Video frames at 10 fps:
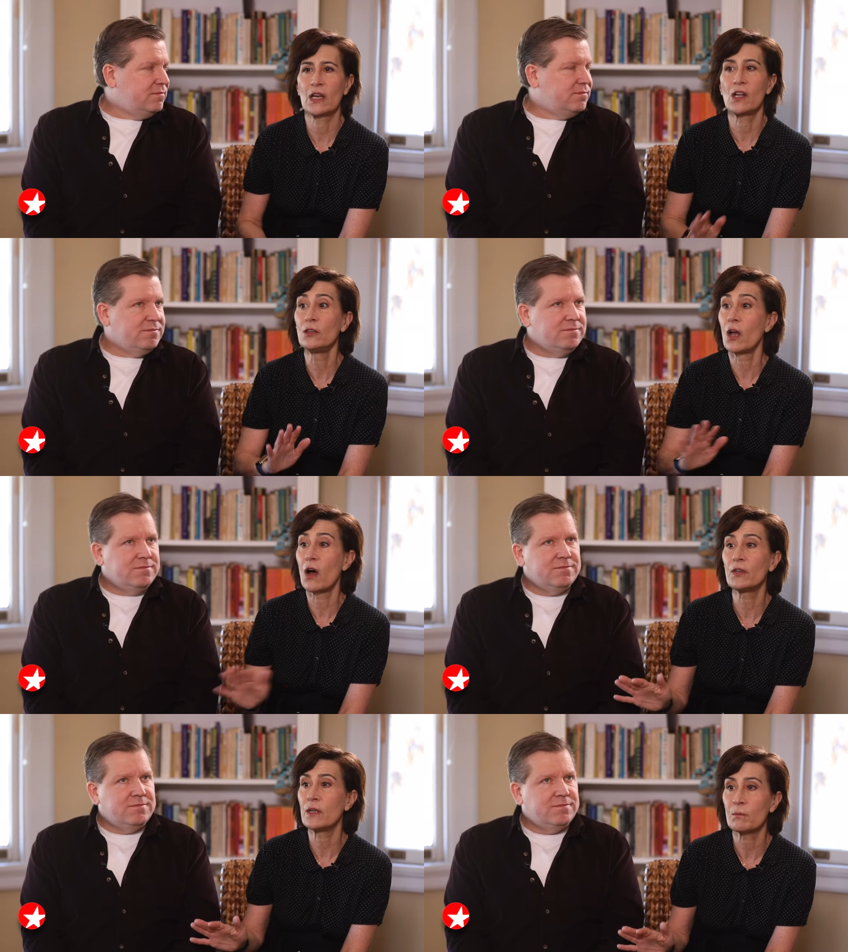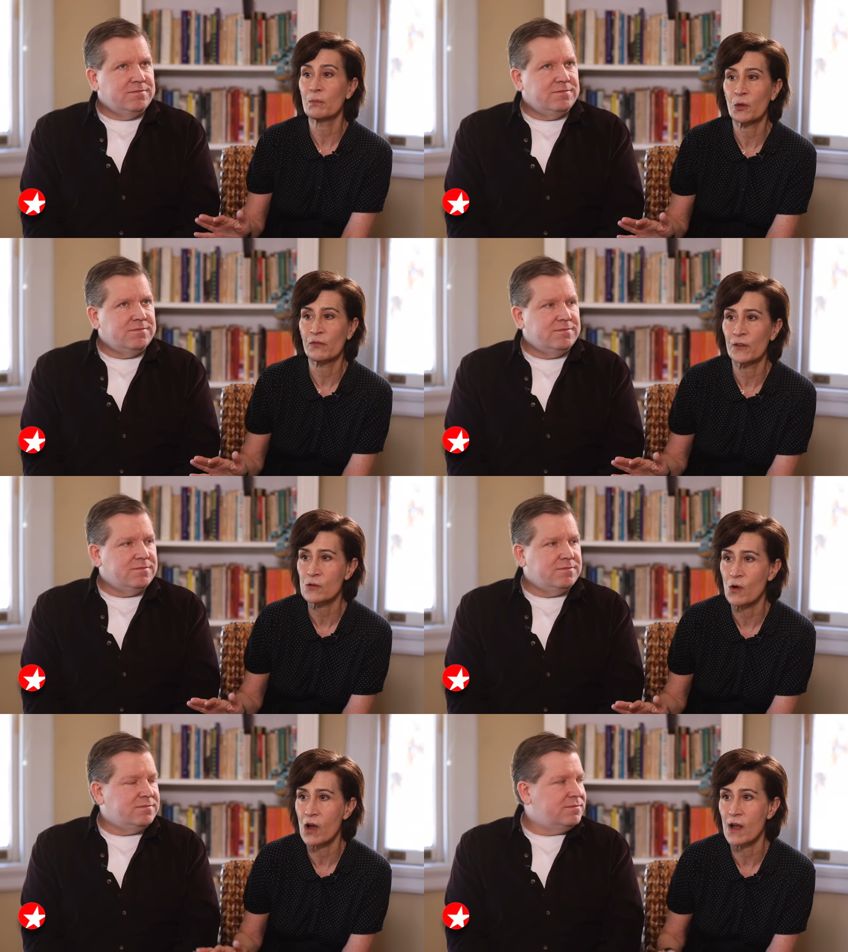Speaker 1: And I love an imperfect
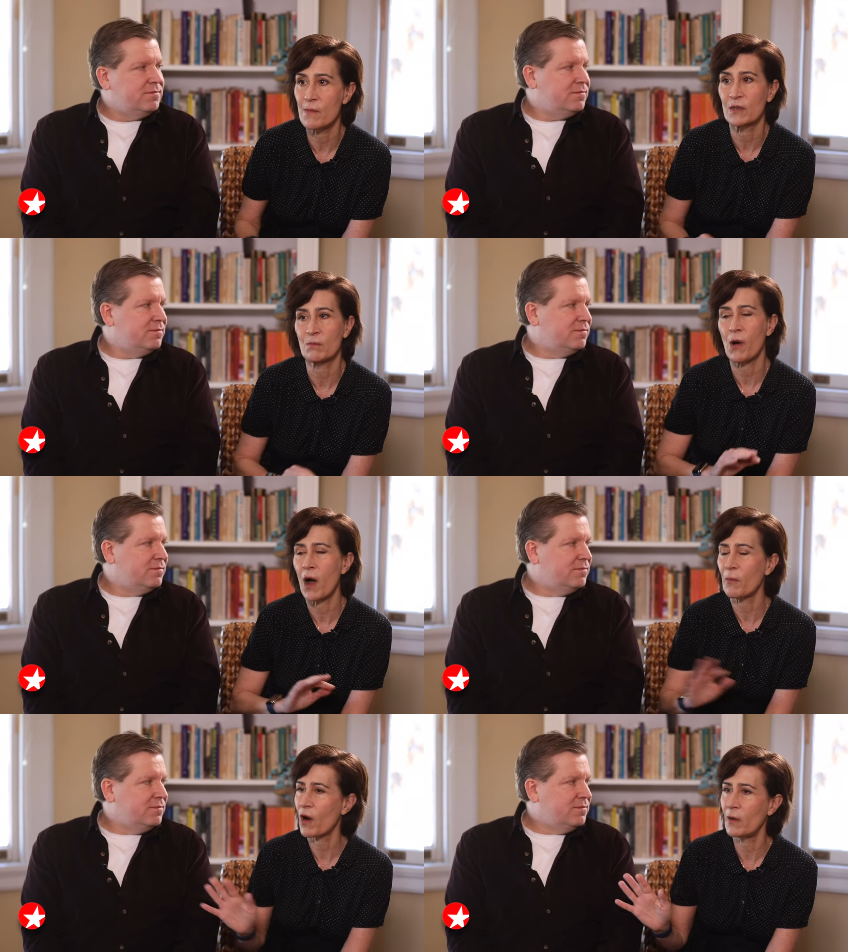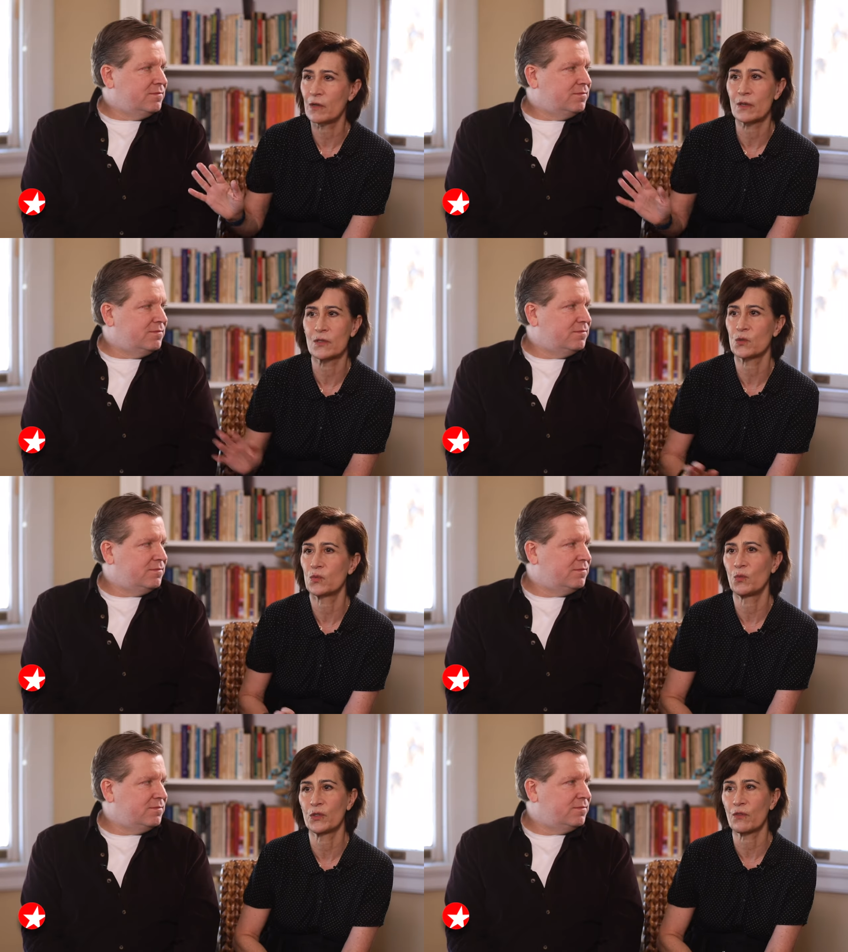rhyme, and pop rhyming is
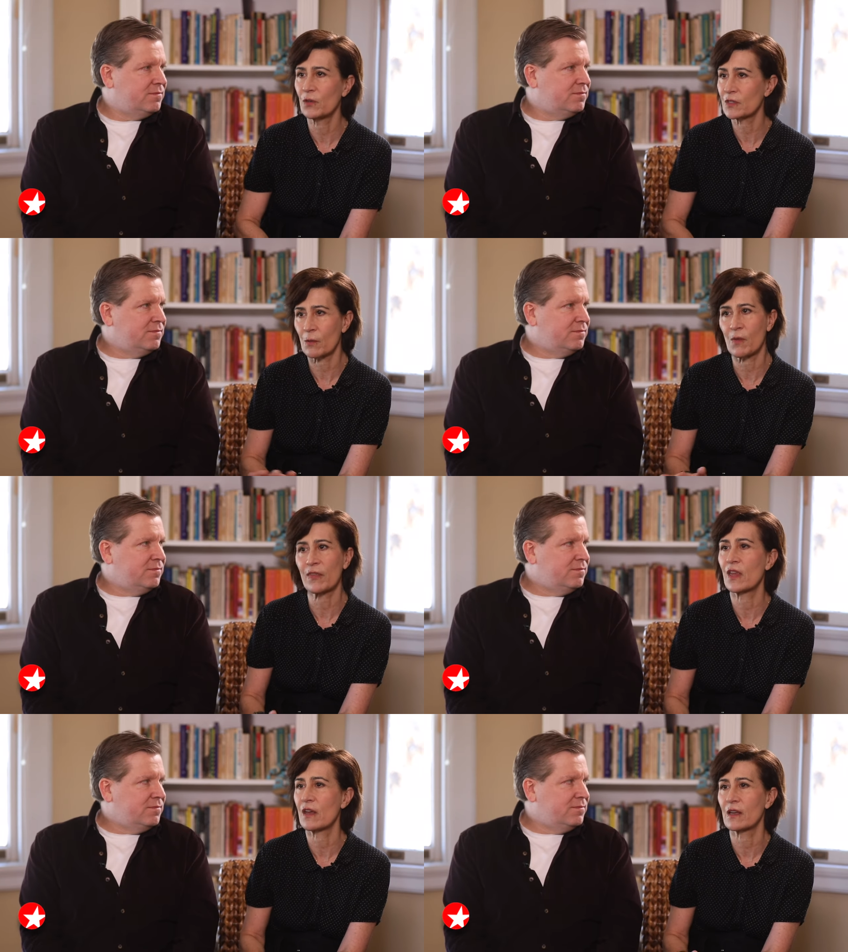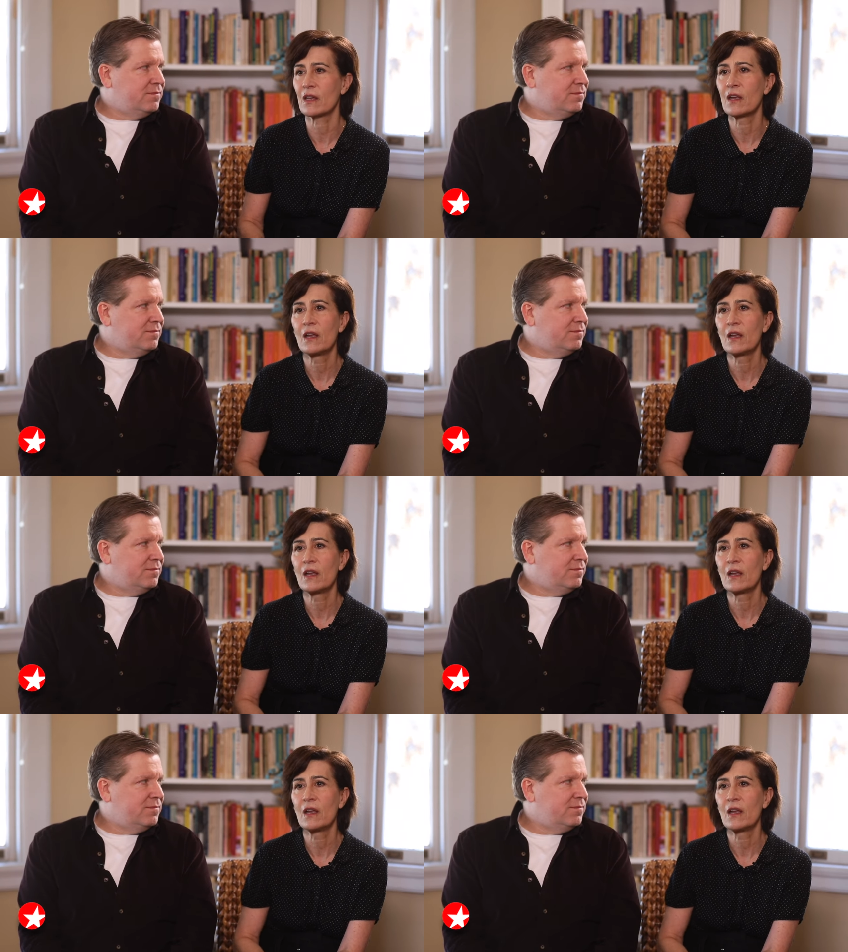wonderful, it's not my thing.